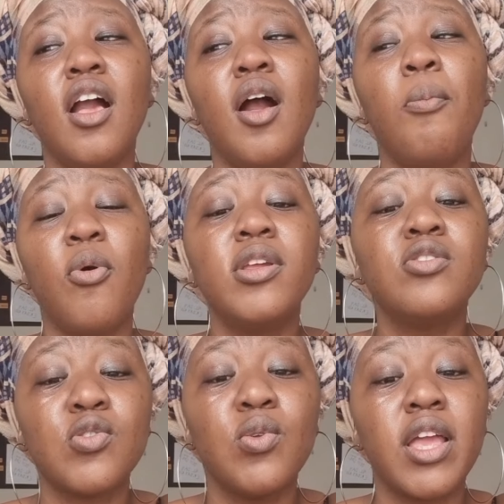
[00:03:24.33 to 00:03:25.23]
a
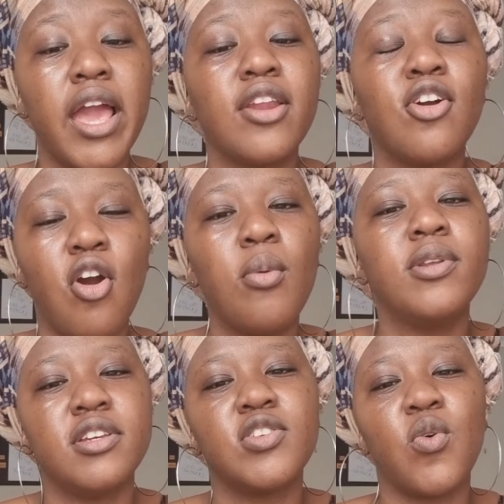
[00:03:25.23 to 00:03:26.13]
boarding school can
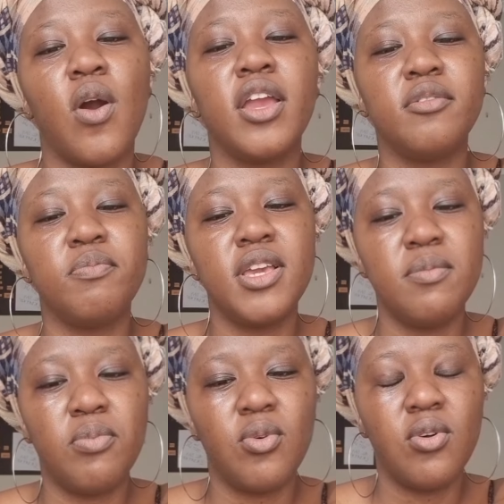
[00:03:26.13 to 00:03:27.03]
accommodate quiet
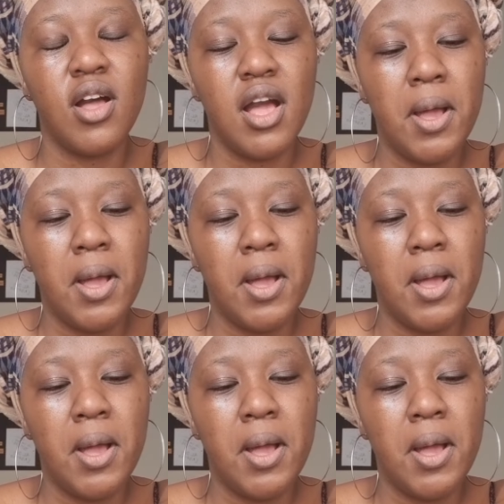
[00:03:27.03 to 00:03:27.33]
people,